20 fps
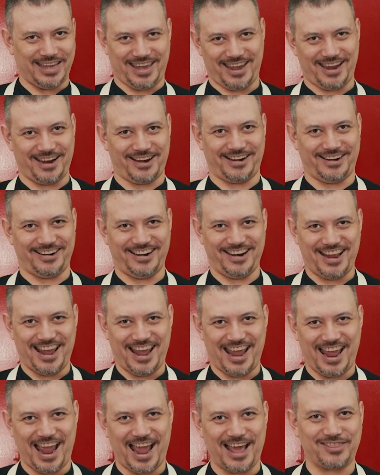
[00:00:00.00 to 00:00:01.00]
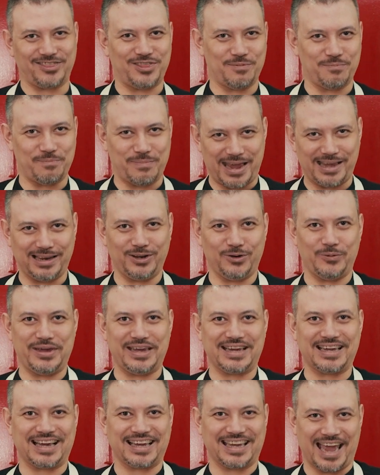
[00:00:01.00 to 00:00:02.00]
here at the
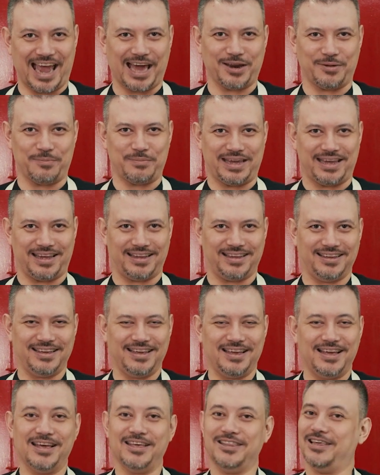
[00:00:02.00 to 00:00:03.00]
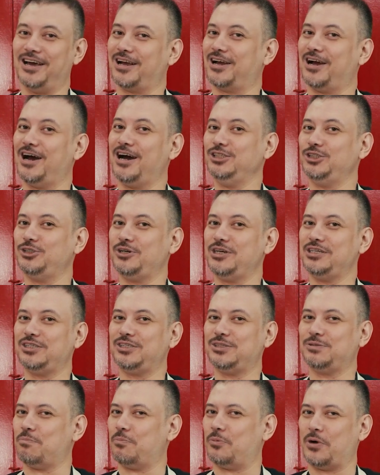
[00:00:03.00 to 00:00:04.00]
Bailiwick Academy, the
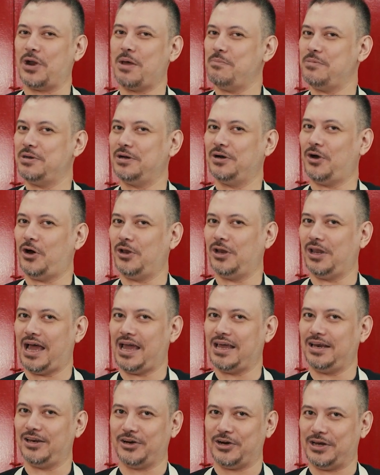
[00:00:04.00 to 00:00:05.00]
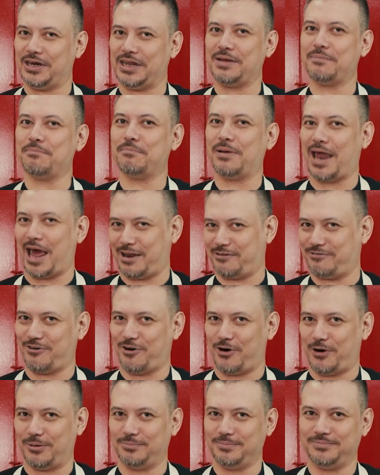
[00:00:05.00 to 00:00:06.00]
country's premier online learning
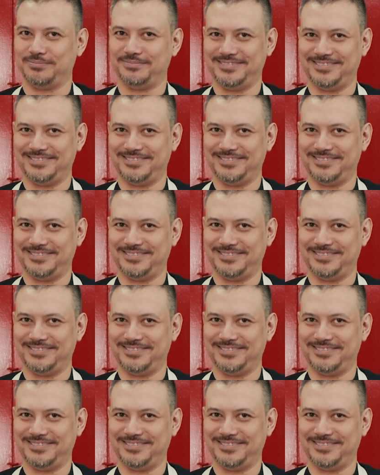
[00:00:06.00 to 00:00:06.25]
platform.